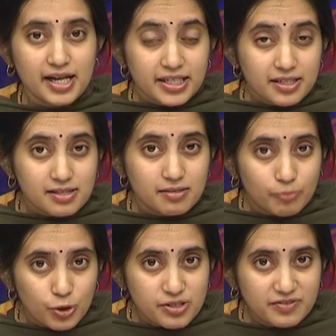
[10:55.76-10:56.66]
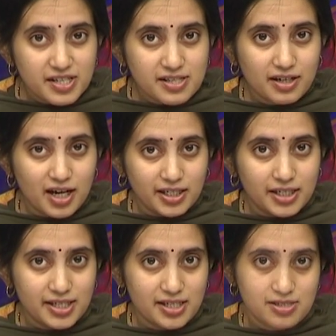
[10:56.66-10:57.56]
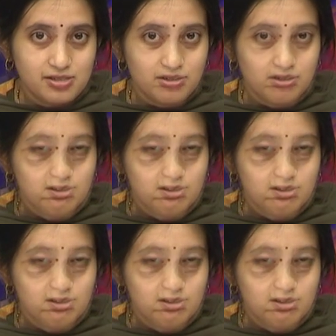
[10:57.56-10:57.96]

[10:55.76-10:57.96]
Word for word: and most of these are unintentional.